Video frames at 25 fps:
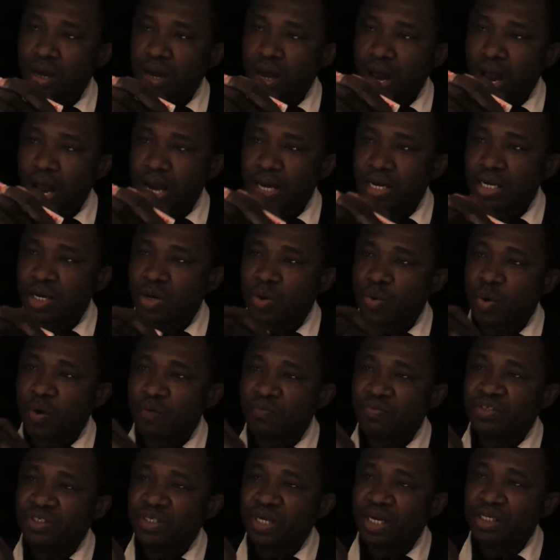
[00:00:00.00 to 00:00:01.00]
and the
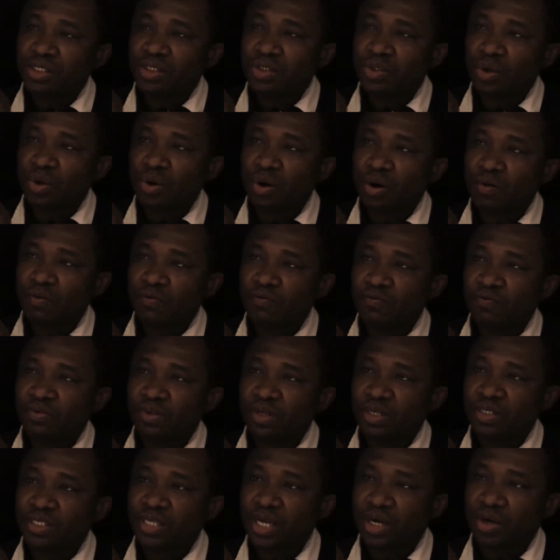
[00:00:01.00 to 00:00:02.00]
coefficient of
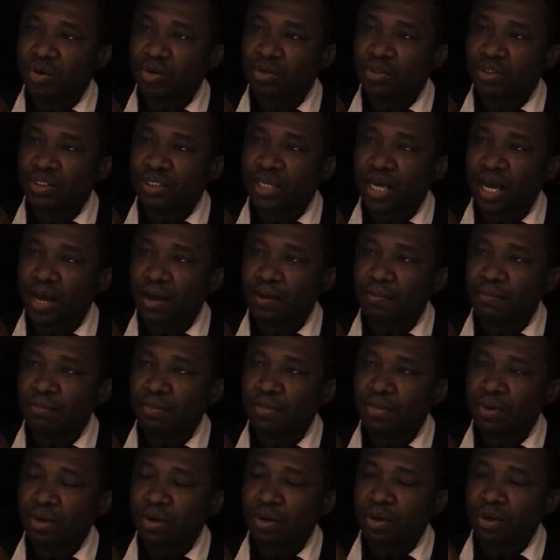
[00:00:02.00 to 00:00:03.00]
the second term
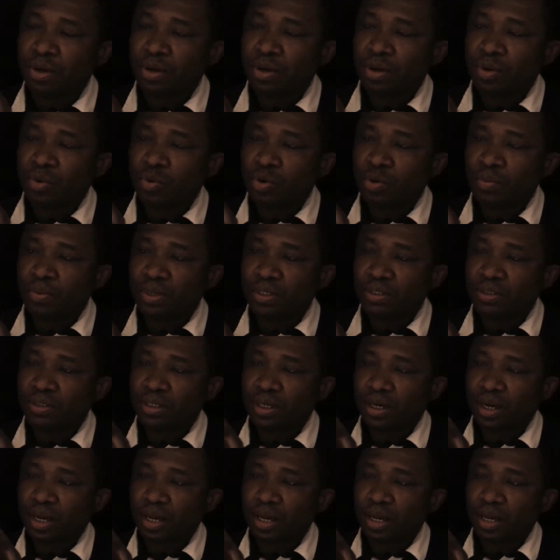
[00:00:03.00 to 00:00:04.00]
will be
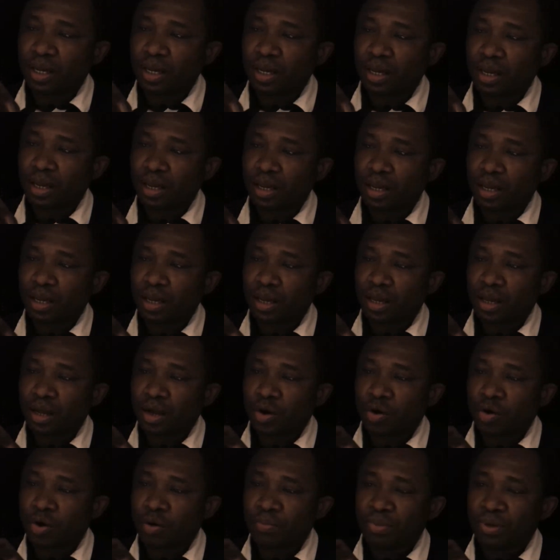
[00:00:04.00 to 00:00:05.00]
3
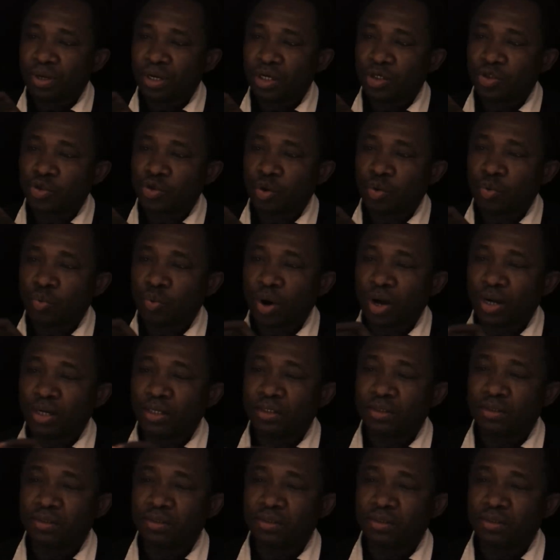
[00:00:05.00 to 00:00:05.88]
combination 1.